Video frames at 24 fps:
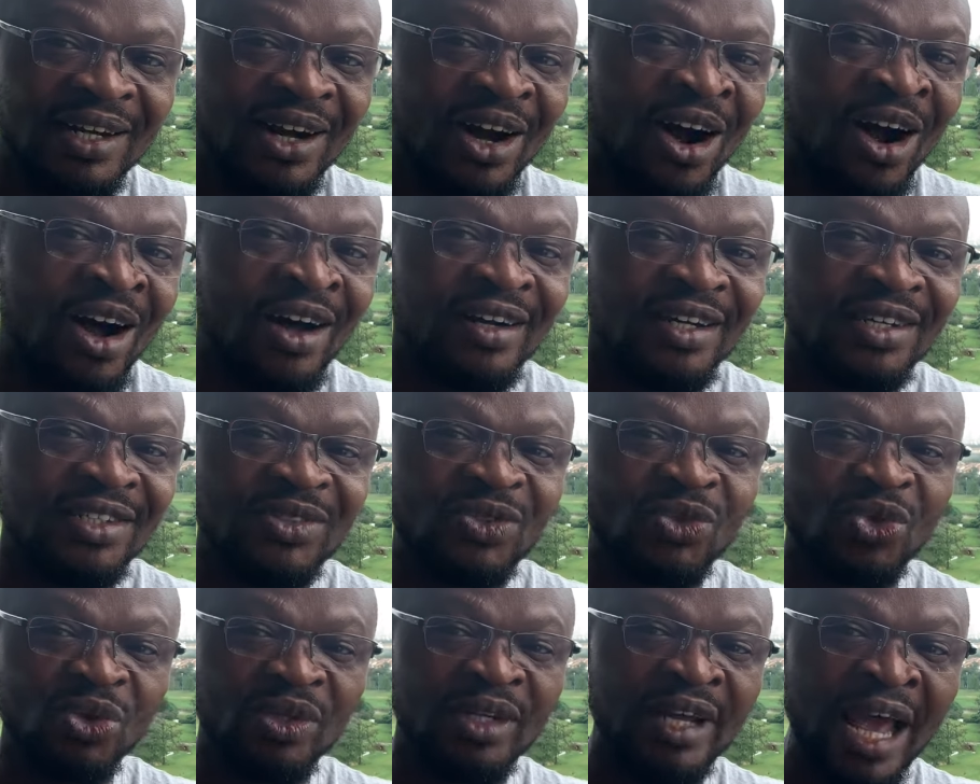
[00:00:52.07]
All these
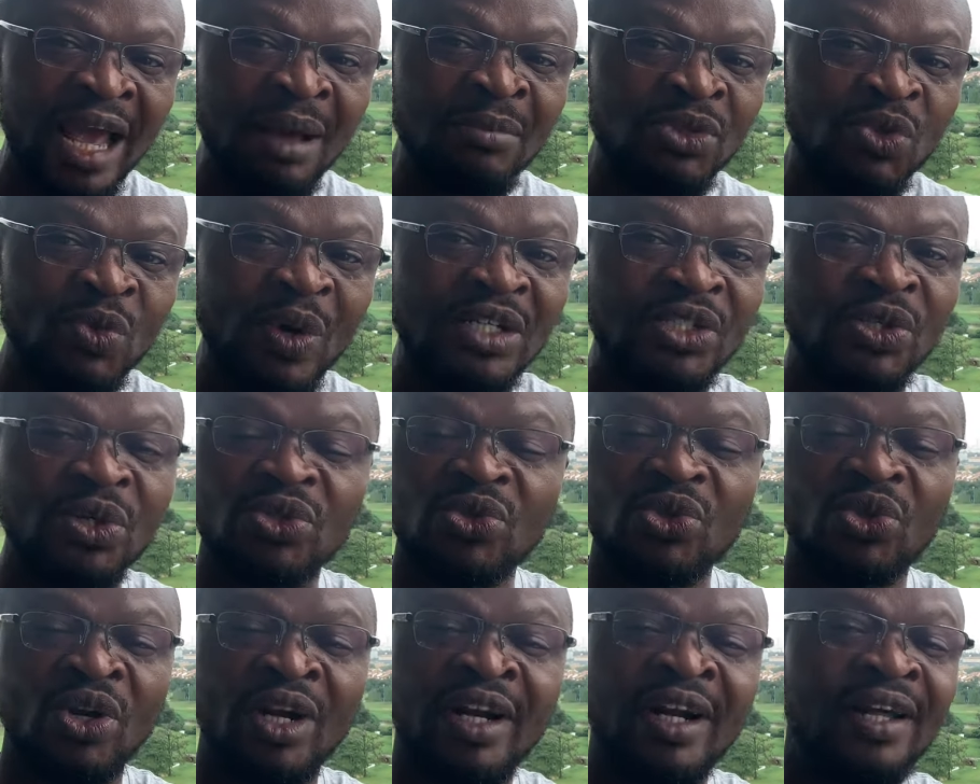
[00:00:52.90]
two games, we are supposed
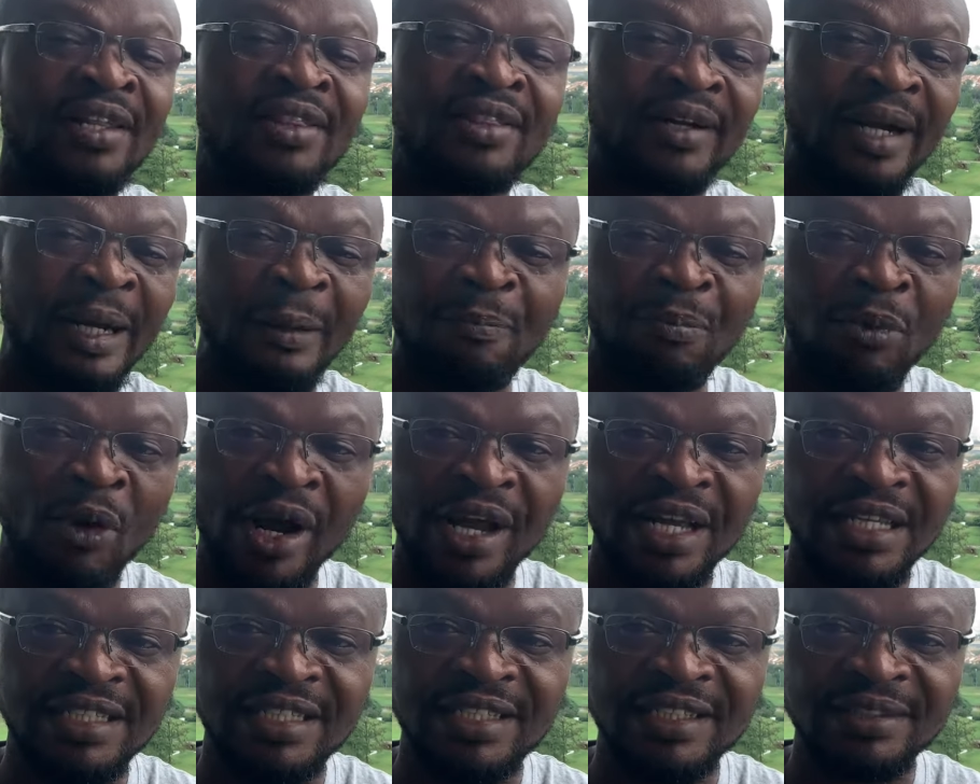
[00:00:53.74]
to collect three
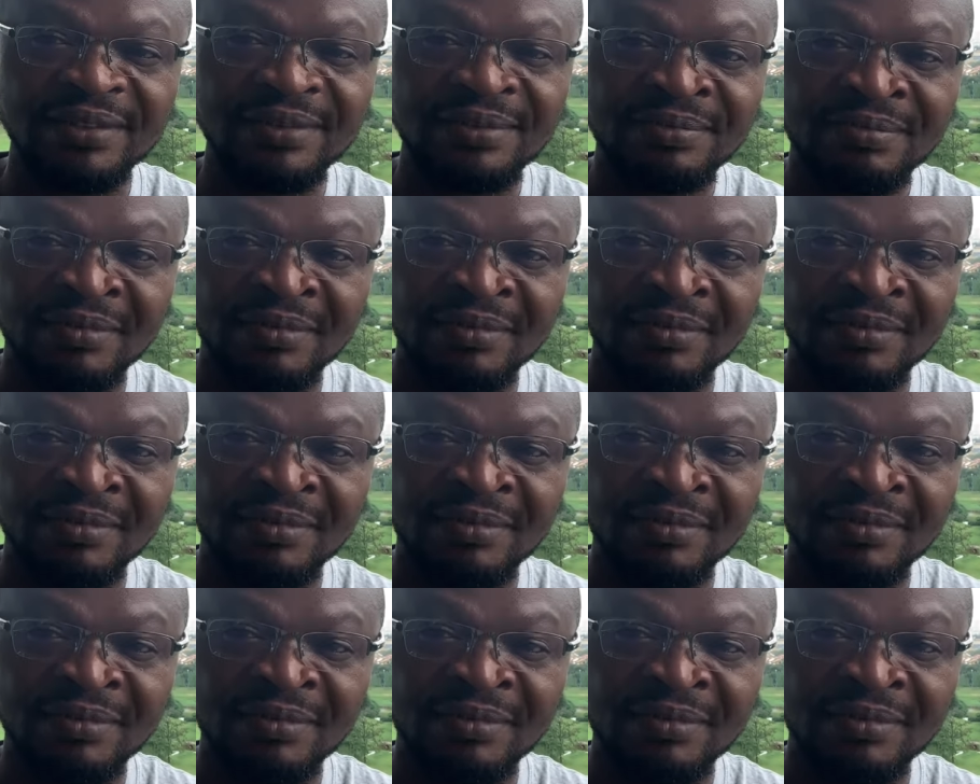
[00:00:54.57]
points.